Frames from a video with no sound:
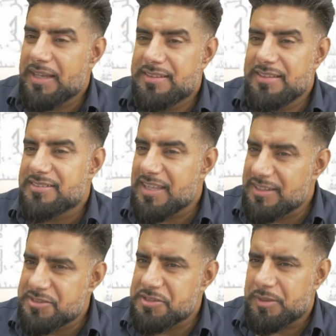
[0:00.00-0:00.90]

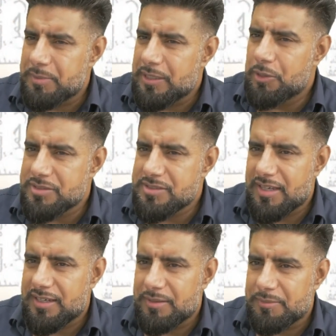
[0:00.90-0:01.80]
says to him, he looks at
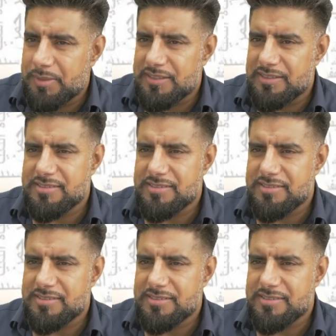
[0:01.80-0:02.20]
him and he